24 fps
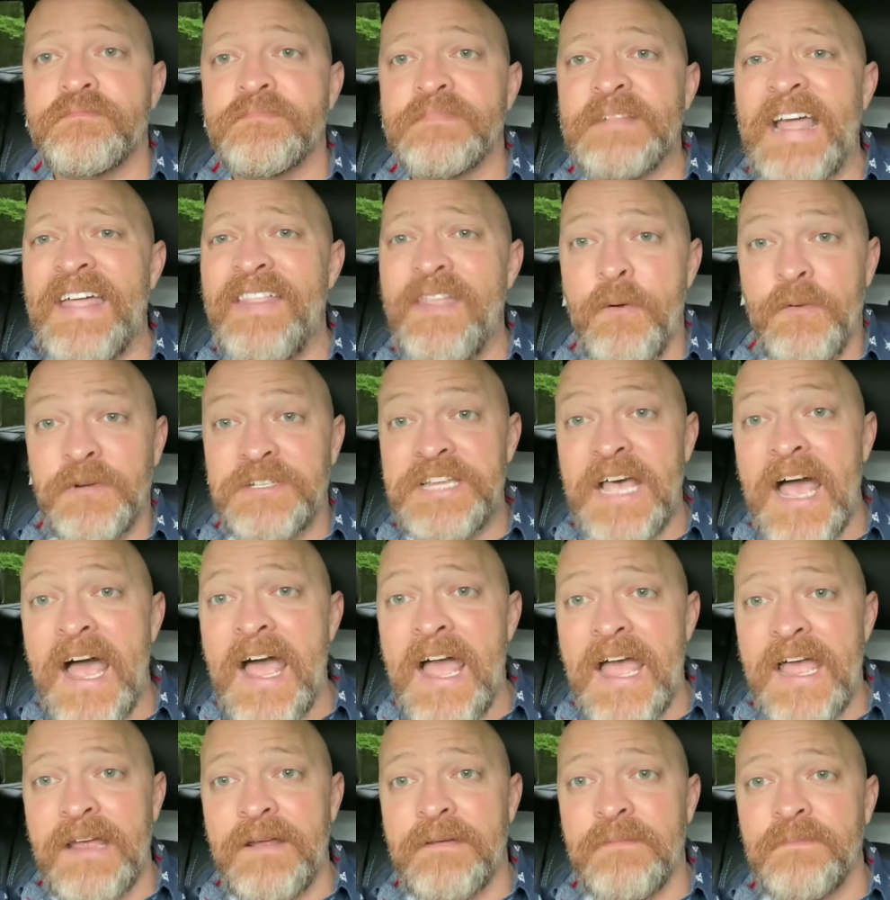and they were
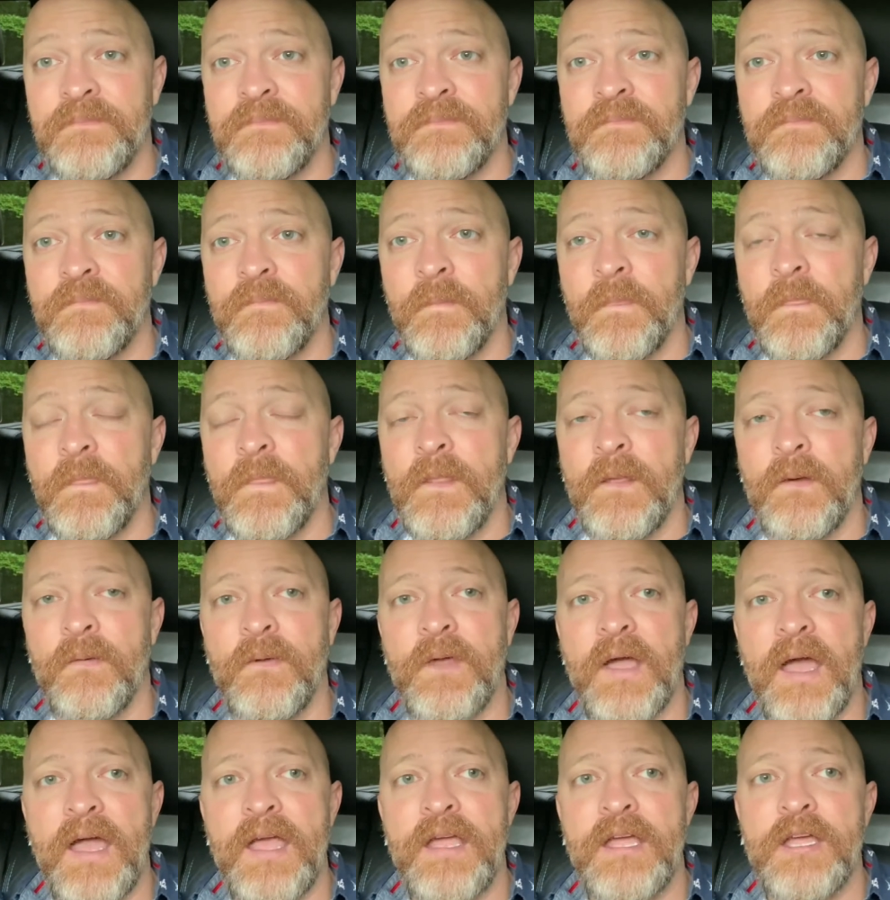dying,
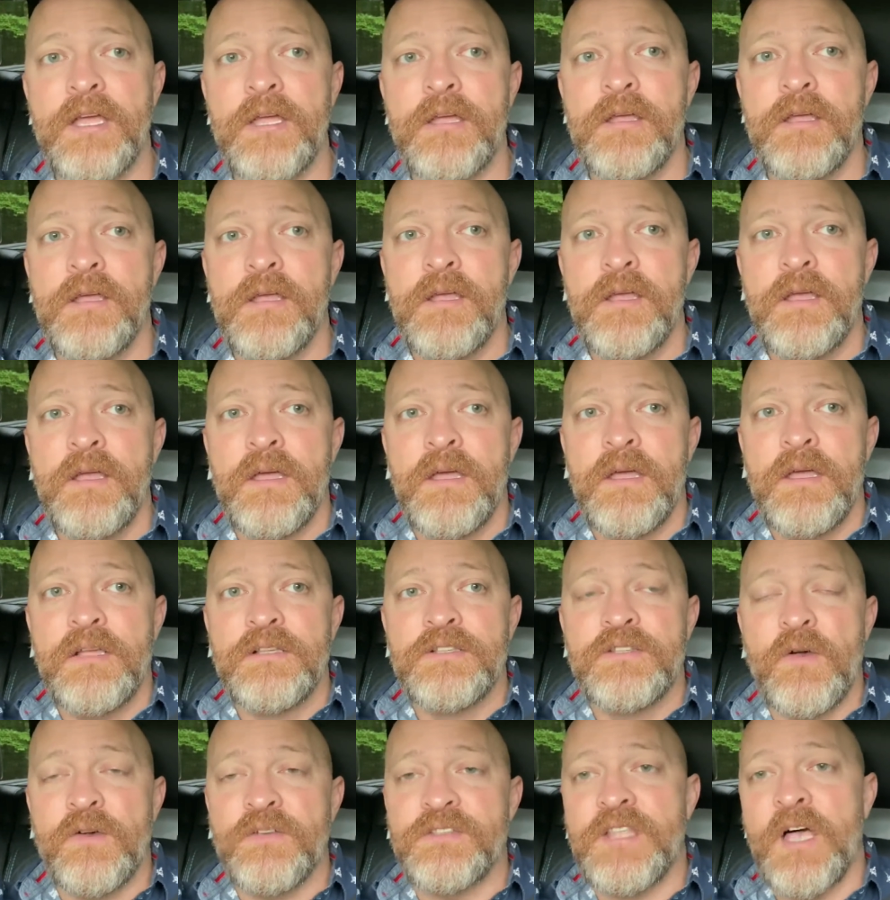okay?
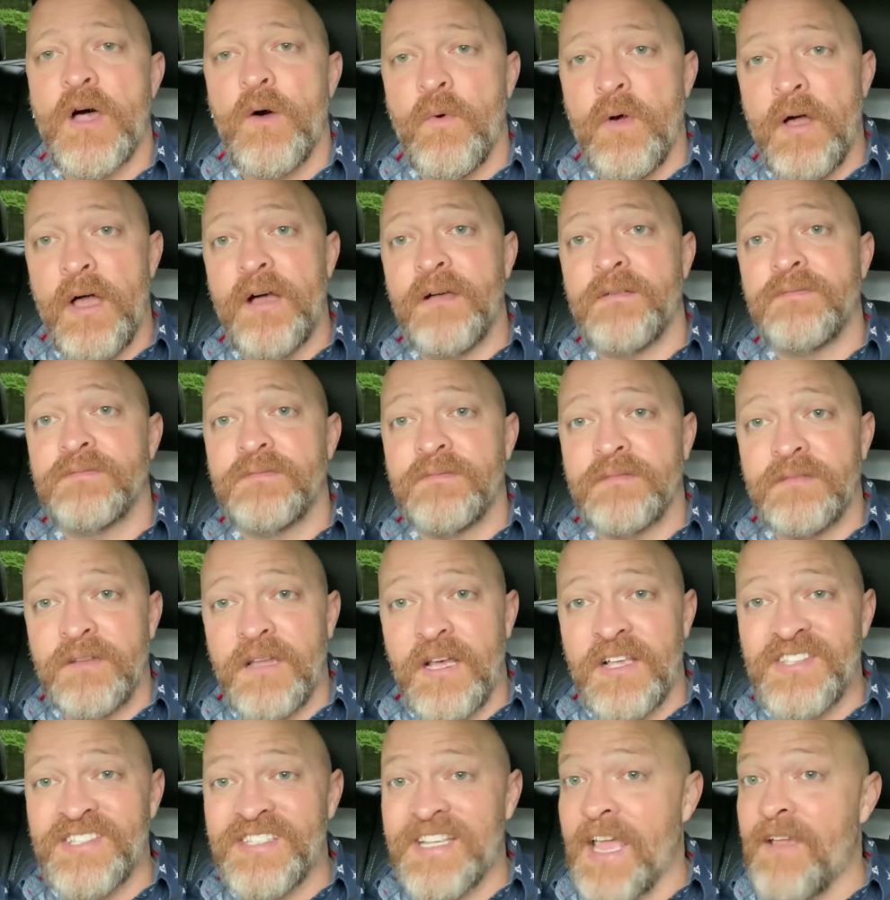So it's thought, well,
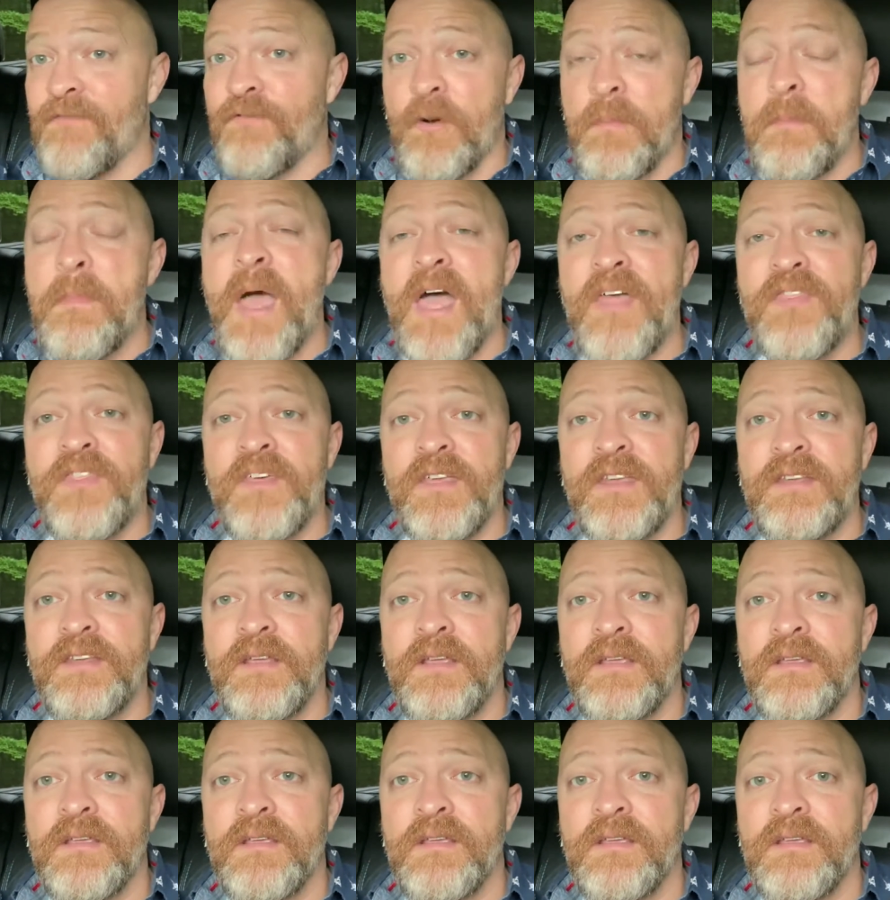a safer method
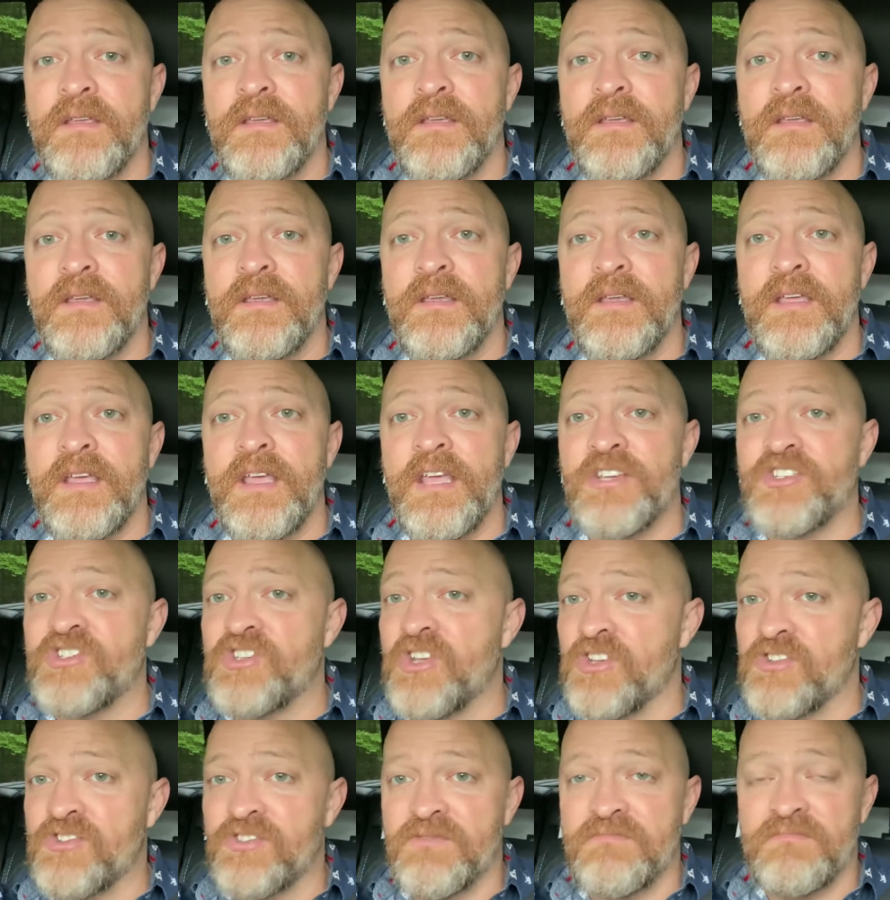is
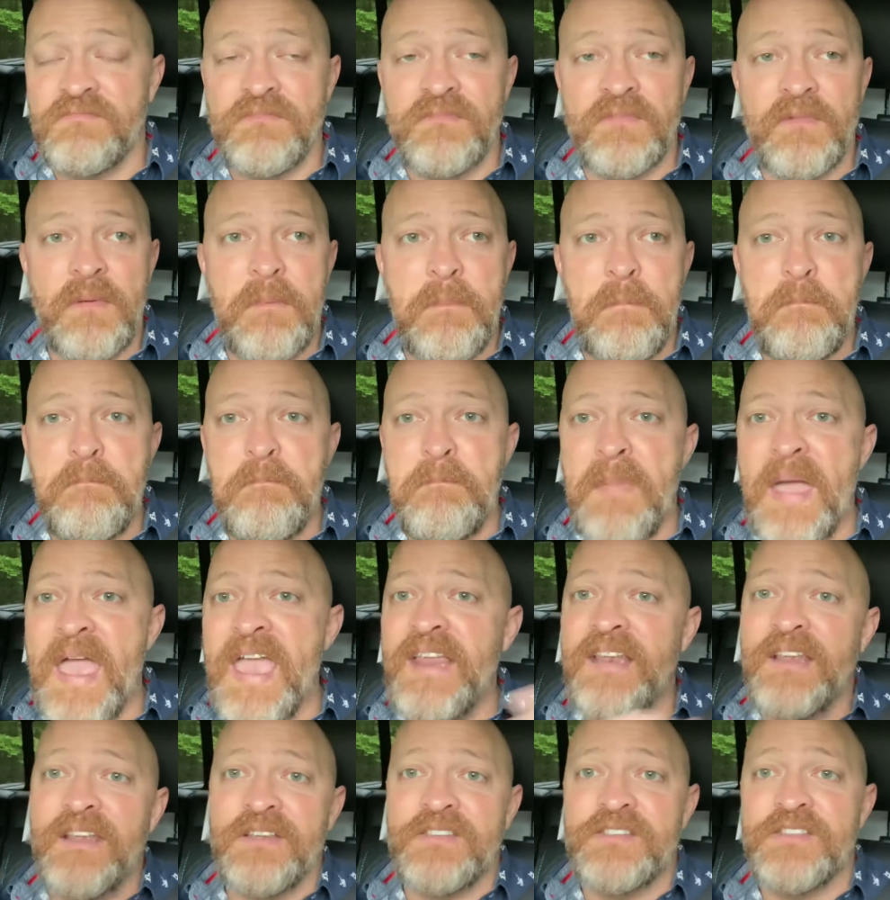just
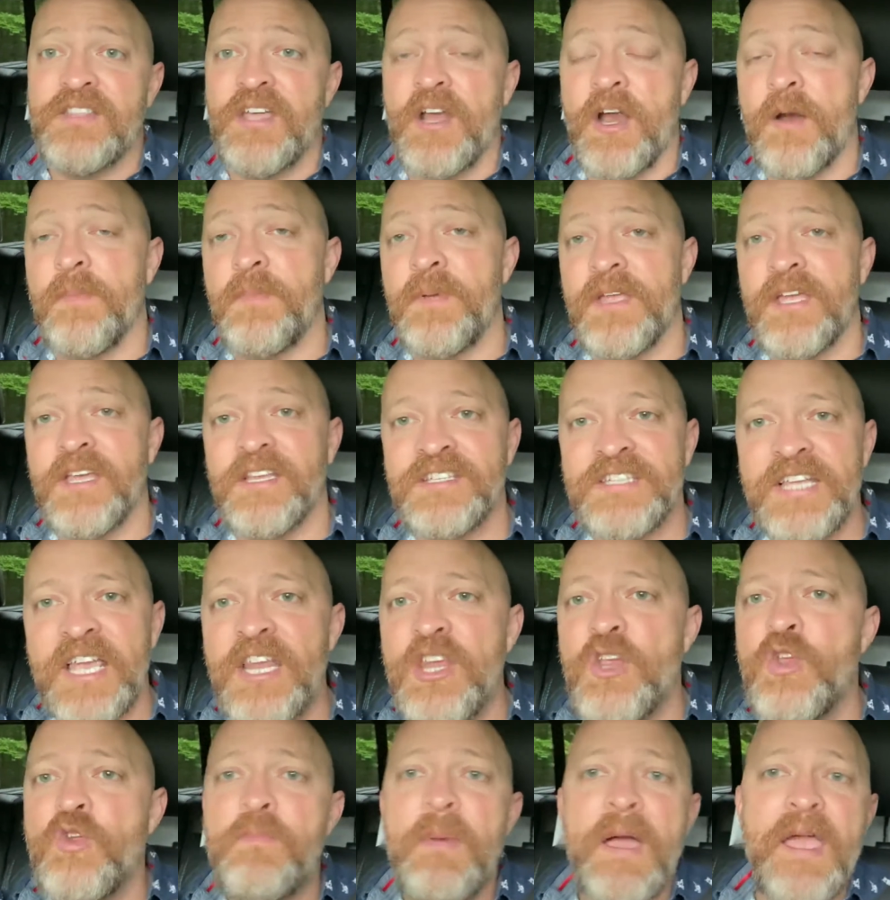maintenance therapy,
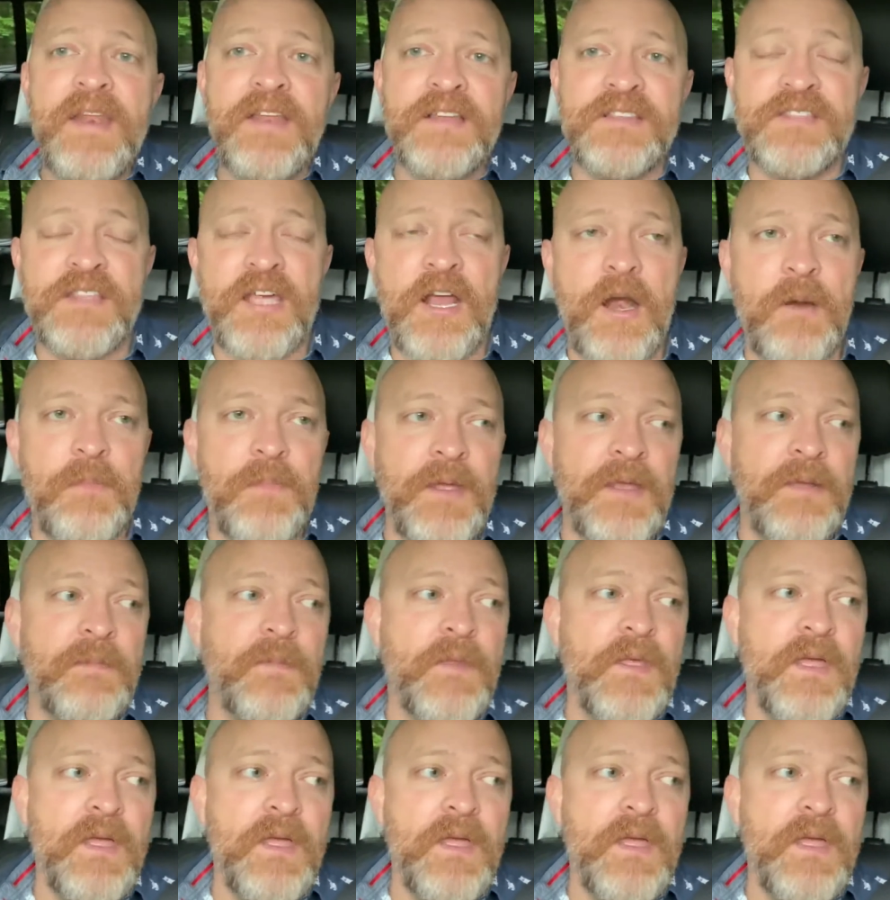continued maintenance therapy.